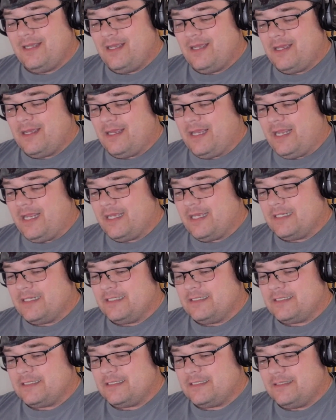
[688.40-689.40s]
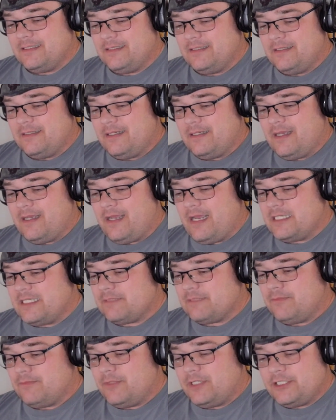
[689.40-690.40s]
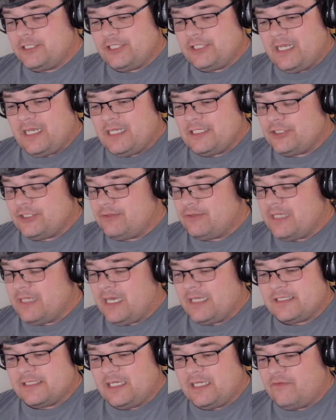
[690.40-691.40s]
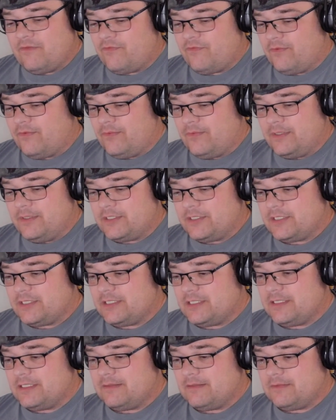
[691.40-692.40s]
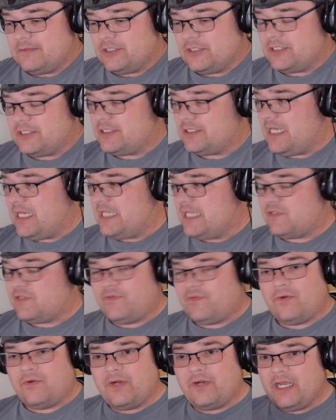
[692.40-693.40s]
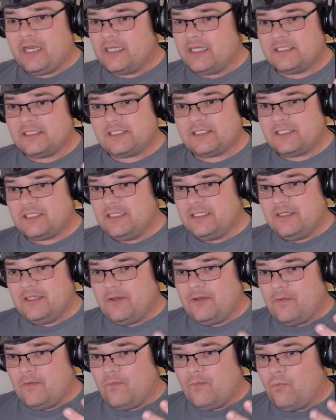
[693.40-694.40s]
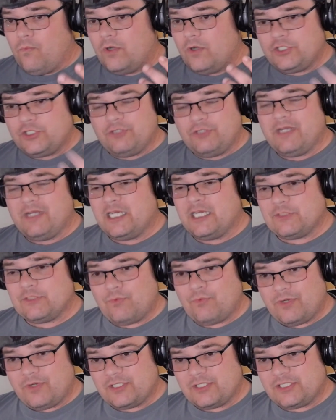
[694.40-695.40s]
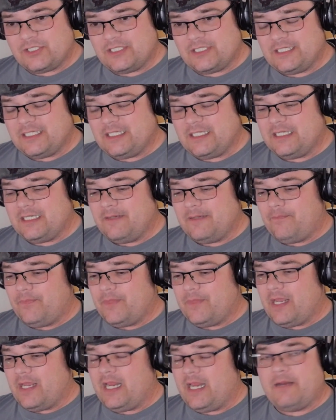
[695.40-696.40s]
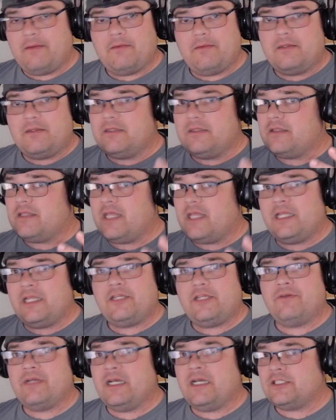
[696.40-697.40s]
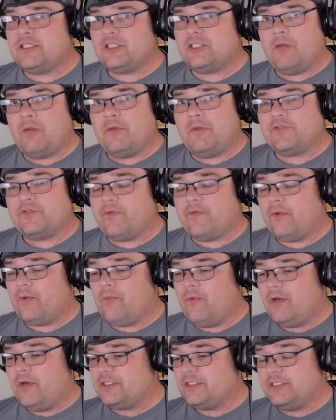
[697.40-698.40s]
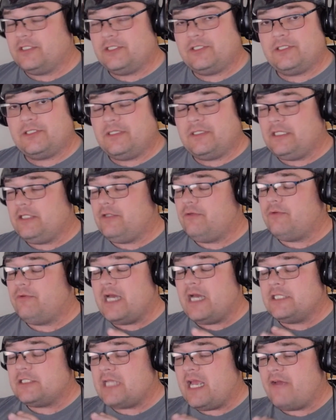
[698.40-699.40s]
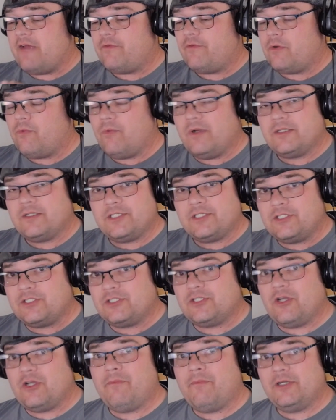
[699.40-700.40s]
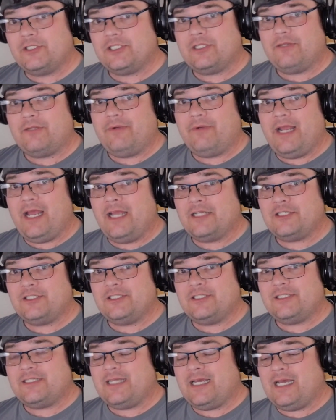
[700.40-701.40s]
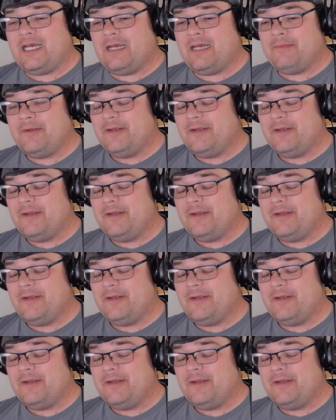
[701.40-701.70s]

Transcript: And as much as you guys influence, just as far as what you guys want to see, and thank you guys so much for requesting. You guys have requested so much in the reactions tab.